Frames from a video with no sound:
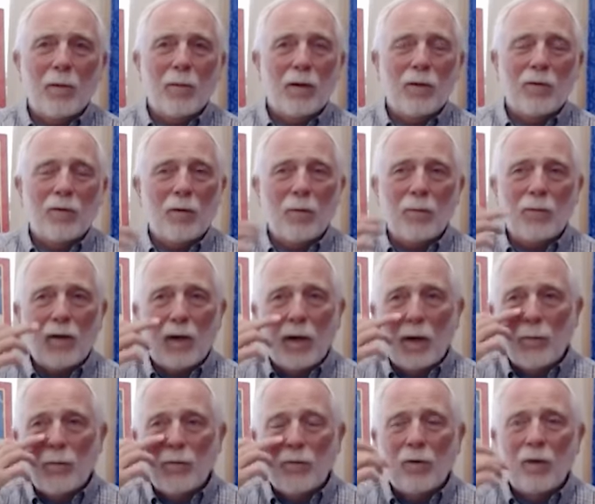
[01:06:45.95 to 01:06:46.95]
And
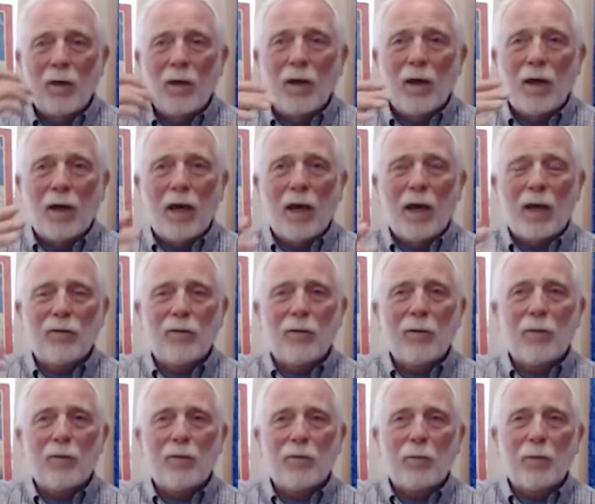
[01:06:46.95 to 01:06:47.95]
sometimes, as he
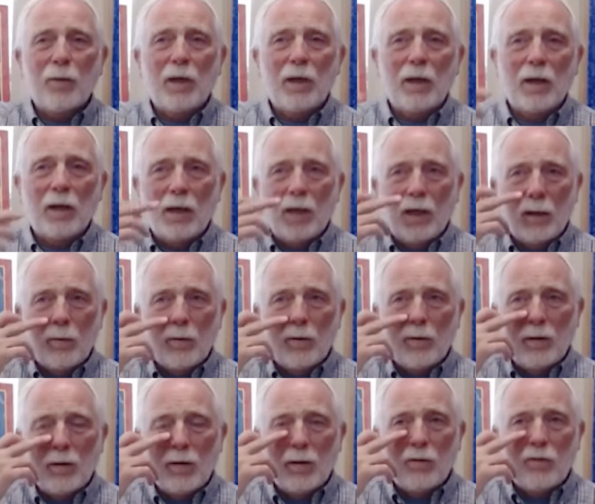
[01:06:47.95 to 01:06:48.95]
was speaking, he would
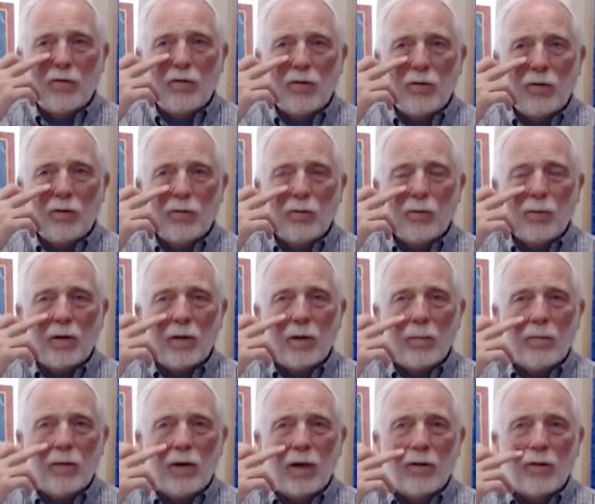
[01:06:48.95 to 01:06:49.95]
tears would
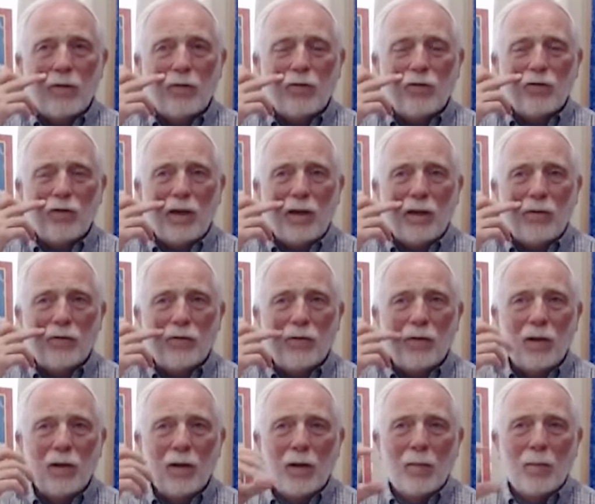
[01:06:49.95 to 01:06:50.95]
come down his cheeks
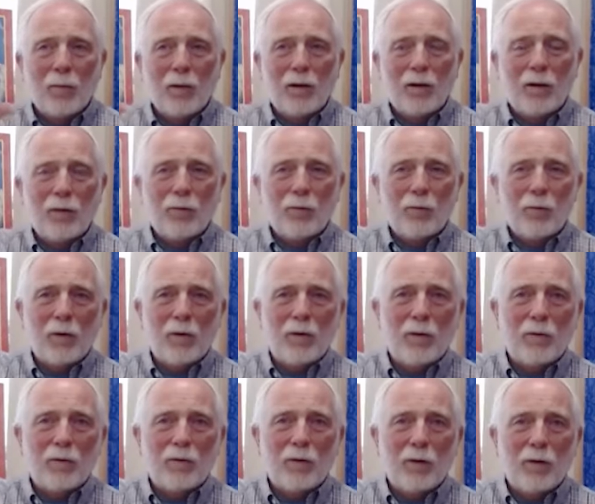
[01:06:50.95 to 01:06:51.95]
because with
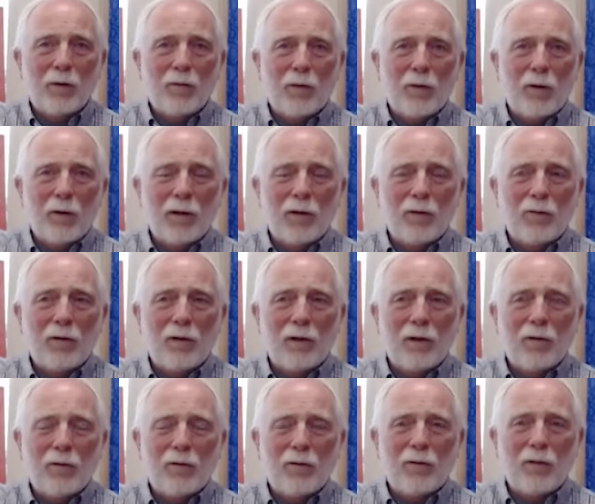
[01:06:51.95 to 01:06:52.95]
his clairvoyance he
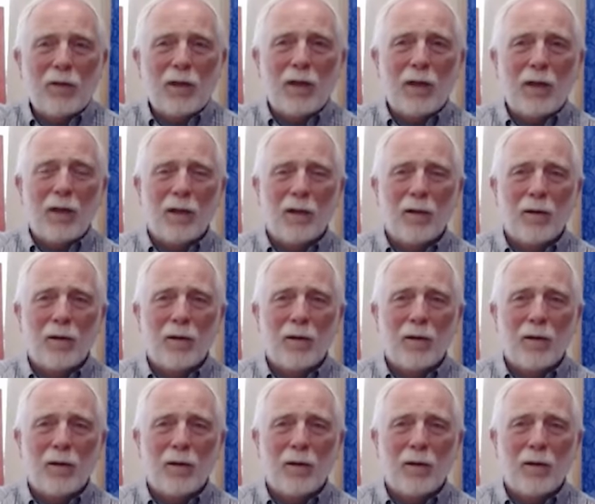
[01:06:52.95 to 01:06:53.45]
could see